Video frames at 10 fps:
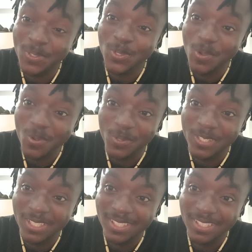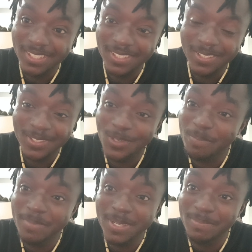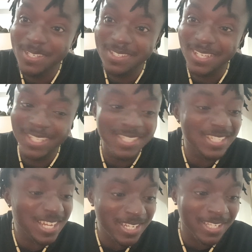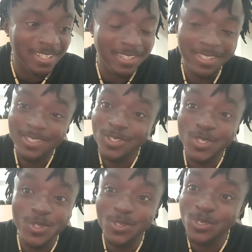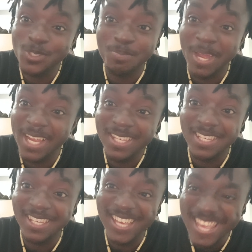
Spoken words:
God don't make mistake." In Italy, Dio non sbagli.